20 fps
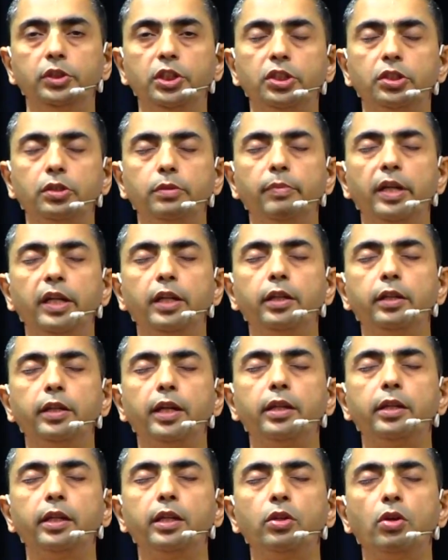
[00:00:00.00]
just
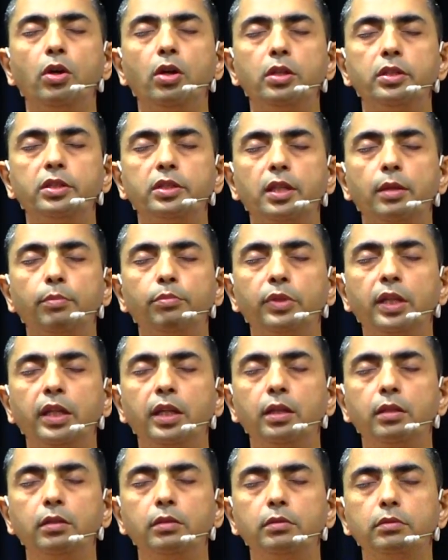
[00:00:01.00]
meditating on
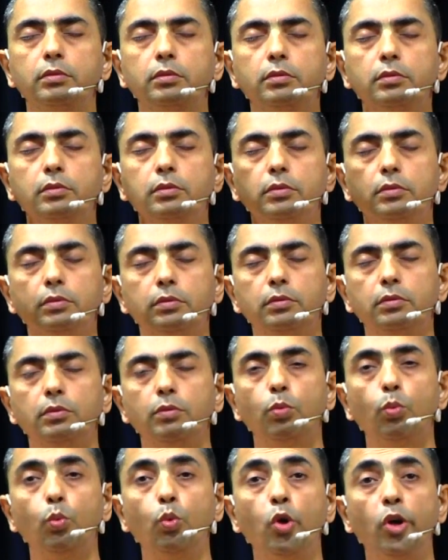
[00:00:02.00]
something
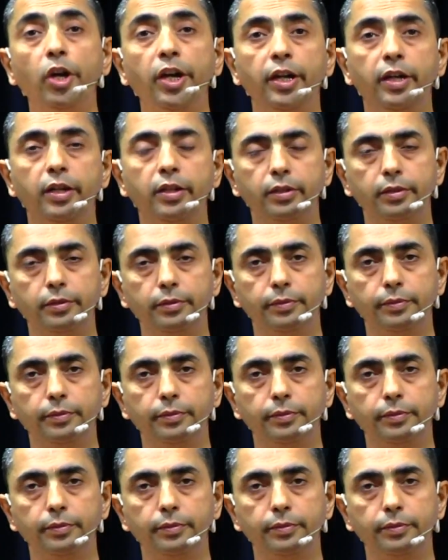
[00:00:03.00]
void.